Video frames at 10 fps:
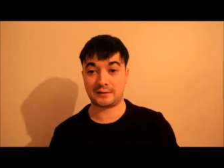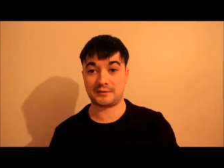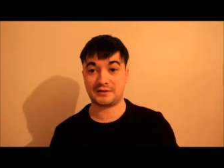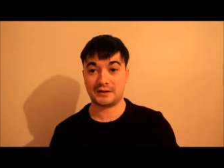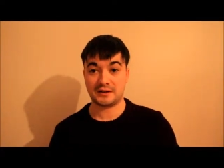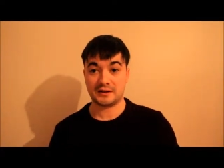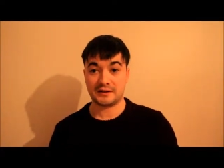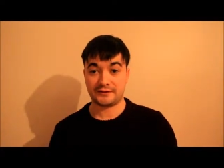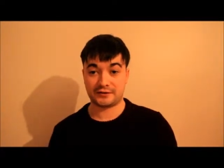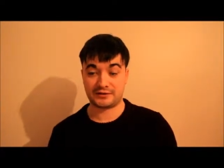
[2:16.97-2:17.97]
It was
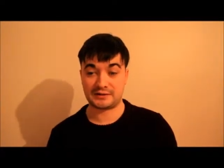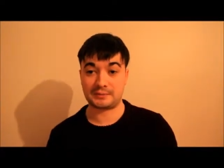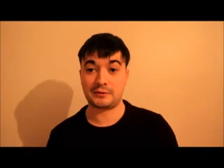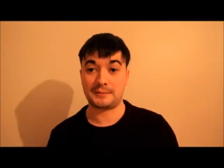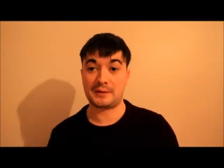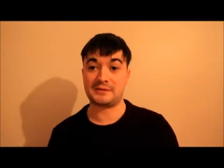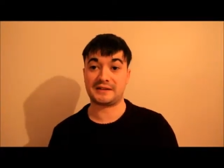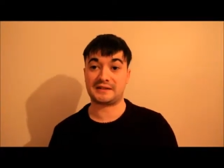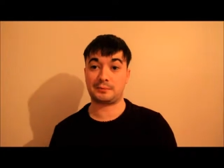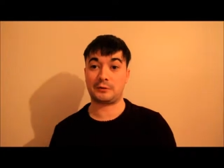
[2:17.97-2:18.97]
for us to be able
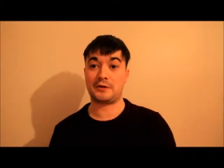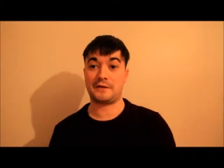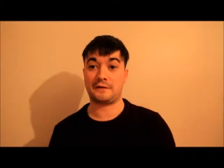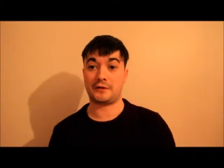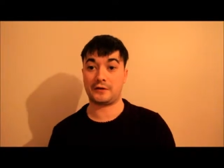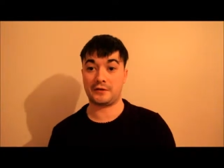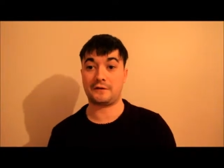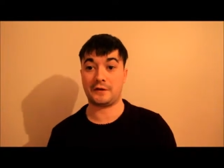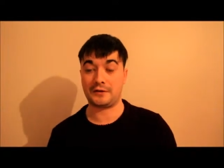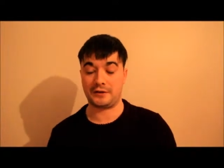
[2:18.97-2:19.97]
to explore the further,
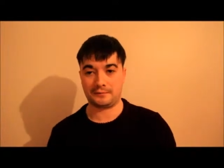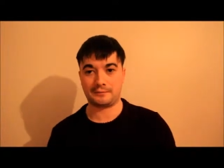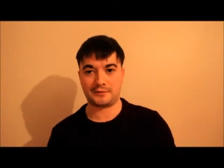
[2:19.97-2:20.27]
further.